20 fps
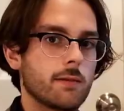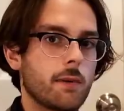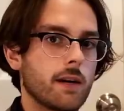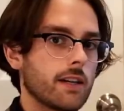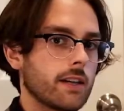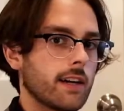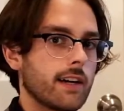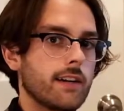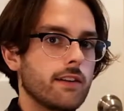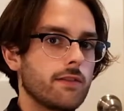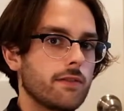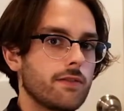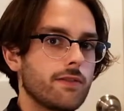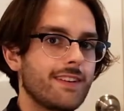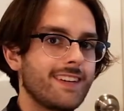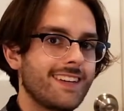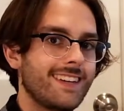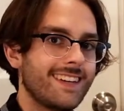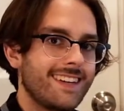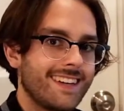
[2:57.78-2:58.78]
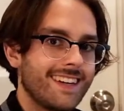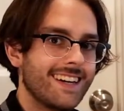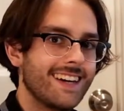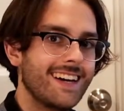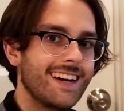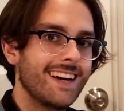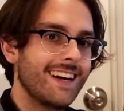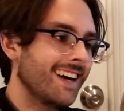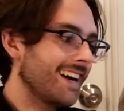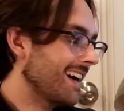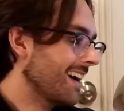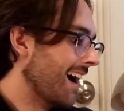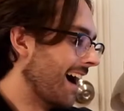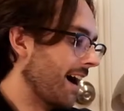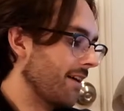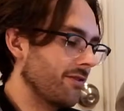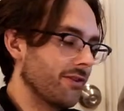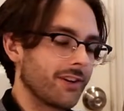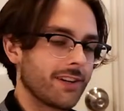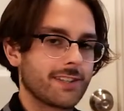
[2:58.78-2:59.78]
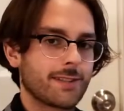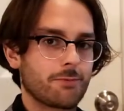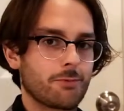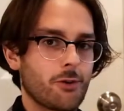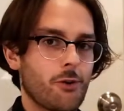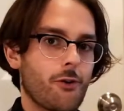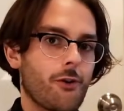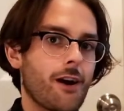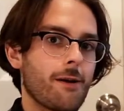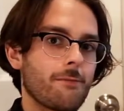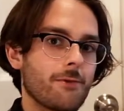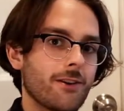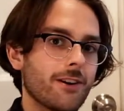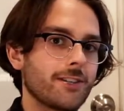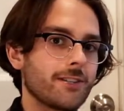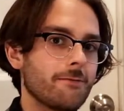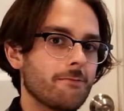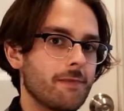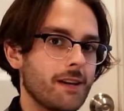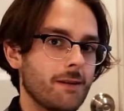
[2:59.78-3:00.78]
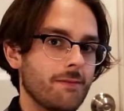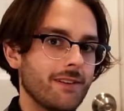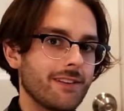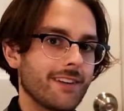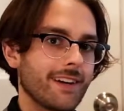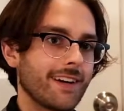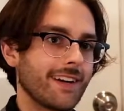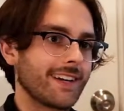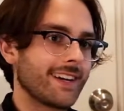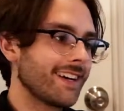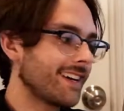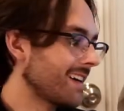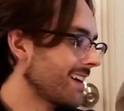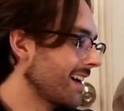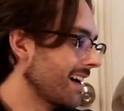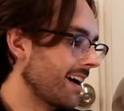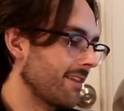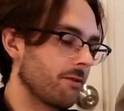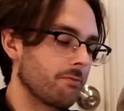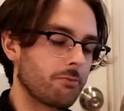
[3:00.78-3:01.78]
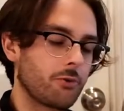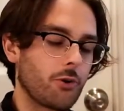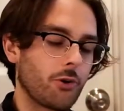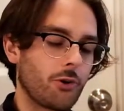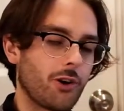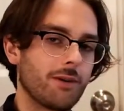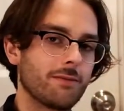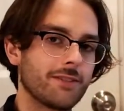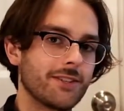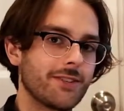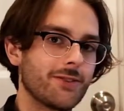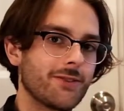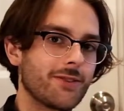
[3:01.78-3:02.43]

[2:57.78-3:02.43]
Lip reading: my life. I feel like as a programmer I should maybe like have them programmed to do